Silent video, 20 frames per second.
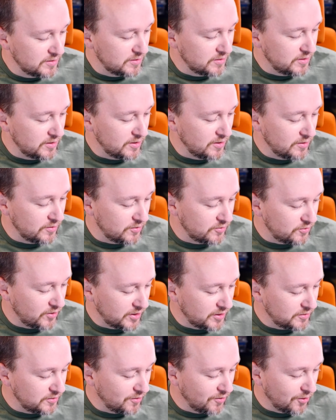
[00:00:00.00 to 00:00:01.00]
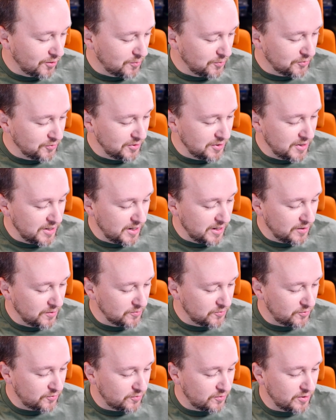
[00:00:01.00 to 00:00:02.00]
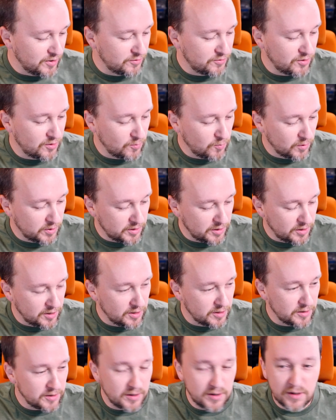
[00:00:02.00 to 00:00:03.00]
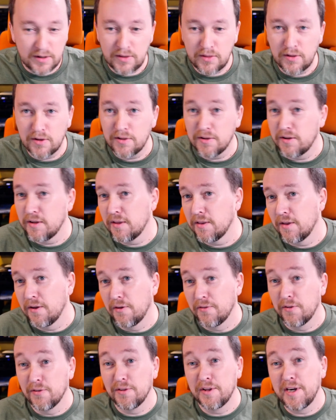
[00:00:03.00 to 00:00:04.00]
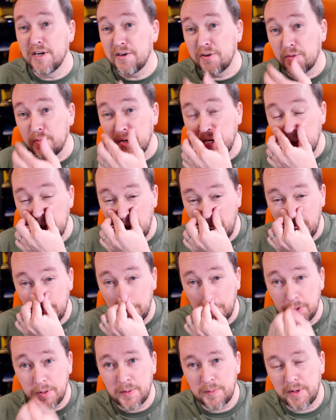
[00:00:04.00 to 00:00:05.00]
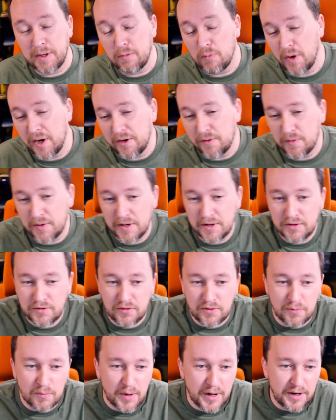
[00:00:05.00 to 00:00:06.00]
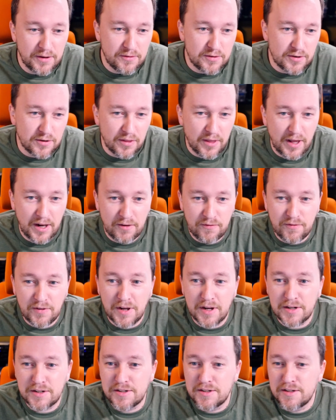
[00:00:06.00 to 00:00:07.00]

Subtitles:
the second the ARC was announced. I started working on the leaked 3D model. I made renderings to Reddit to that effect.